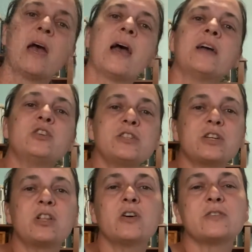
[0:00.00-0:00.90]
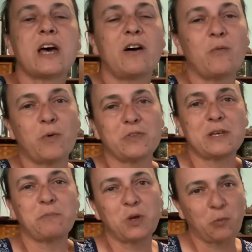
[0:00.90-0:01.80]
And just to close out with
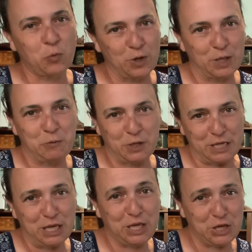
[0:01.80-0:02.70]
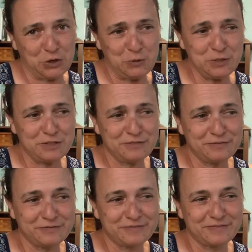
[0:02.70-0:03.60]
something really, really cute,
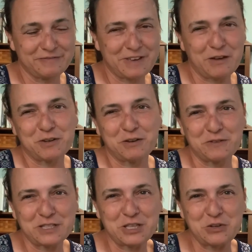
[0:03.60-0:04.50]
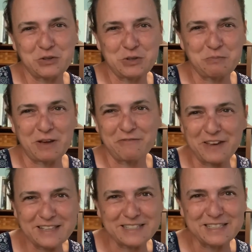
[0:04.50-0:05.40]
I don't know if it's cuter than my
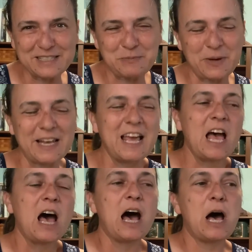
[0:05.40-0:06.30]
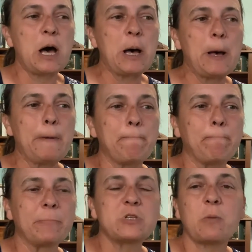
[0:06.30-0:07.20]
pheasants, but
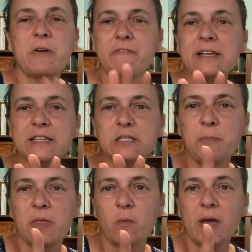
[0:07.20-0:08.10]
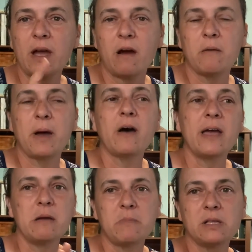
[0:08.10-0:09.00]
um, so my pheasants, by the way, are about
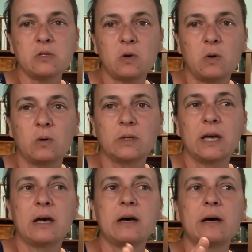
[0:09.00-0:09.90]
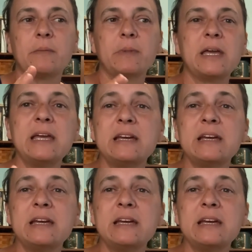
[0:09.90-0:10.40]
eight months old. Um, he